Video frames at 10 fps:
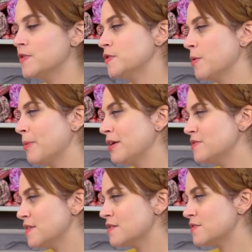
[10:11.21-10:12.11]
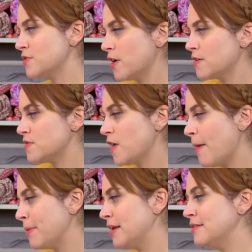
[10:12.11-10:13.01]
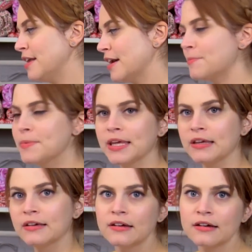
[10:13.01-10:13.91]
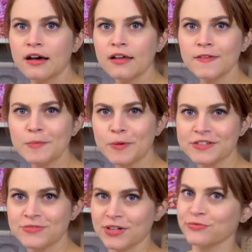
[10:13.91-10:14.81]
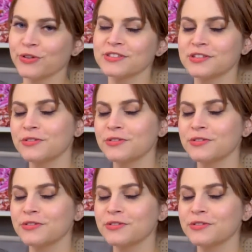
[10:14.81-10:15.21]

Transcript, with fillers: So by using the start stop button, that can be a little more stressful.